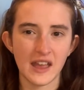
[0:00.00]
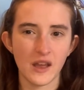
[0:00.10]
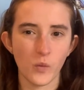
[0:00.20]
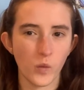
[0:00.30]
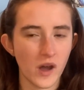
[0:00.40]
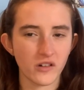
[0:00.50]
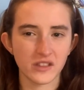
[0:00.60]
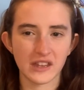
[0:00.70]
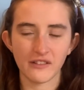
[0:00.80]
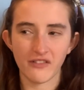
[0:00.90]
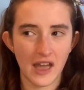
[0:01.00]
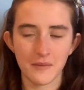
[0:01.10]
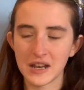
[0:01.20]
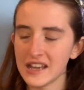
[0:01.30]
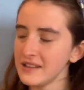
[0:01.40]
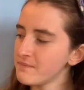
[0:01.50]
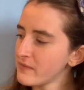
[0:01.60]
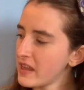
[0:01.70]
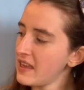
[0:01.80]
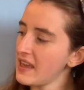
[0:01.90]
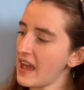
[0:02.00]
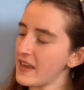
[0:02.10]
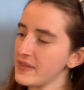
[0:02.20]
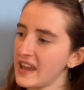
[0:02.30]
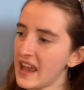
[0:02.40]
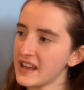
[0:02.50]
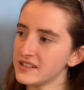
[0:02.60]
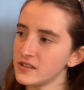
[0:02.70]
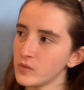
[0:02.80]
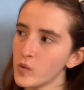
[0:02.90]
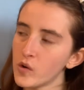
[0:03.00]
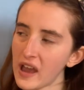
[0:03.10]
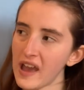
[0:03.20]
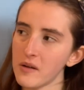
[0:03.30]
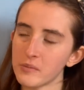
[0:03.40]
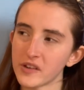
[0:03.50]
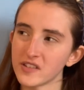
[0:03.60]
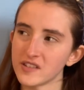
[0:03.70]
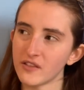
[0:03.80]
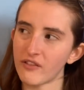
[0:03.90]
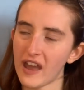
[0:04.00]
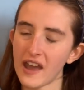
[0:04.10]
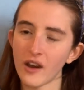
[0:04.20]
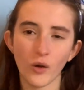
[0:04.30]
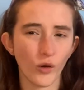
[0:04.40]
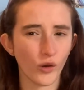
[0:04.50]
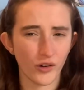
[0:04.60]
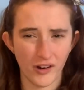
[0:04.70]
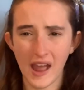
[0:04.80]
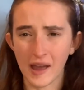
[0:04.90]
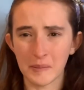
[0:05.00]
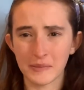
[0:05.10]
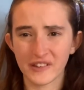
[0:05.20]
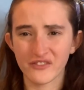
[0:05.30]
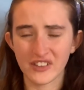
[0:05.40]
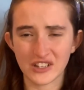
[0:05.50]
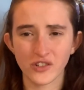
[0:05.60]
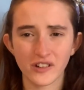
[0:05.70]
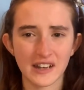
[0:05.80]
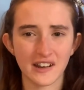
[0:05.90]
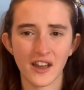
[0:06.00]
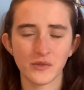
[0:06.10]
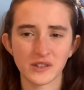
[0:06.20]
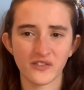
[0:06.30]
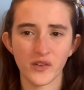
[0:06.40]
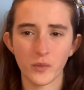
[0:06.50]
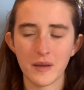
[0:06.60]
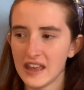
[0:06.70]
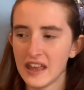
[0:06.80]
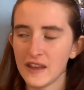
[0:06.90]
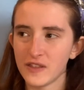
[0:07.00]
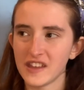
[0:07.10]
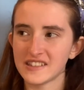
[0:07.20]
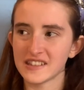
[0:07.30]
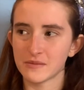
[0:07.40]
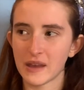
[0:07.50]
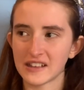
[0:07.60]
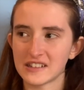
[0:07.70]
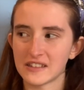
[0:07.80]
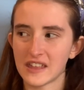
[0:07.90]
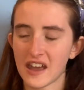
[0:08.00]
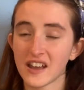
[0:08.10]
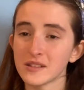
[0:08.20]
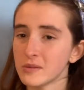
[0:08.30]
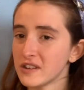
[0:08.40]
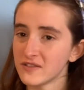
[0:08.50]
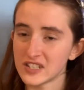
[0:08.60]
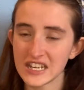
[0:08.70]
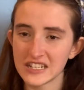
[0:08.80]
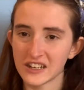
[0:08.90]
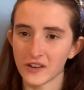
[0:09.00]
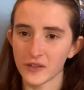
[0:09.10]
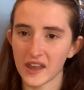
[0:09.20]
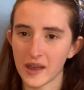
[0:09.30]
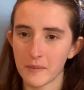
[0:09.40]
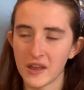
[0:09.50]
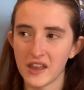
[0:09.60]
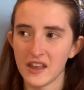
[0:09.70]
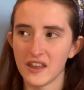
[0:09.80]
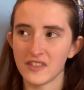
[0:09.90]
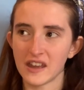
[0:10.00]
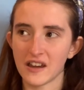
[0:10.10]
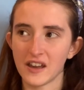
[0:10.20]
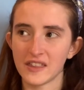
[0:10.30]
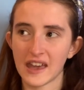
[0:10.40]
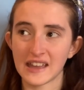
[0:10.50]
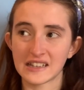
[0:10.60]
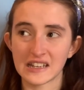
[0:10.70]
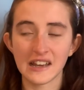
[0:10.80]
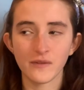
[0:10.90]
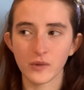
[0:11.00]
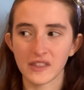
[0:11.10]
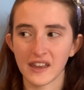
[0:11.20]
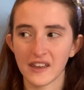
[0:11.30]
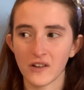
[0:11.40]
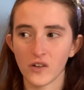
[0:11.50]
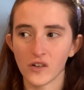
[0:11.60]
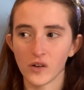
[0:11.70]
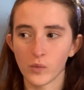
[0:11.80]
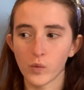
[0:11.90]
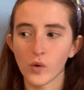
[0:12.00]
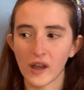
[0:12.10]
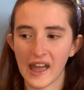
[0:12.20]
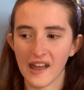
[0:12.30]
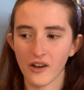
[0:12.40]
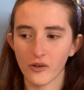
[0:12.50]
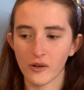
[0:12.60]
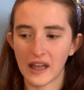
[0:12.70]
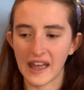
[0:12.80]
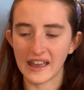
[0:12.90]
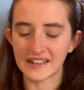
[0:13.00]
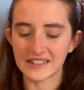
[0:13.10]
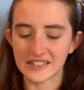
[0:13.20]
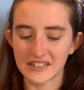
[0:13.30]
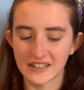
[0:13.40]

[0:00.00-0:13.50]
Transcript: wealthy family, and they had to walk out because of how crap Victorian life was for women. If they suspected their husband of cheating on them, they either had to live with it or walk out and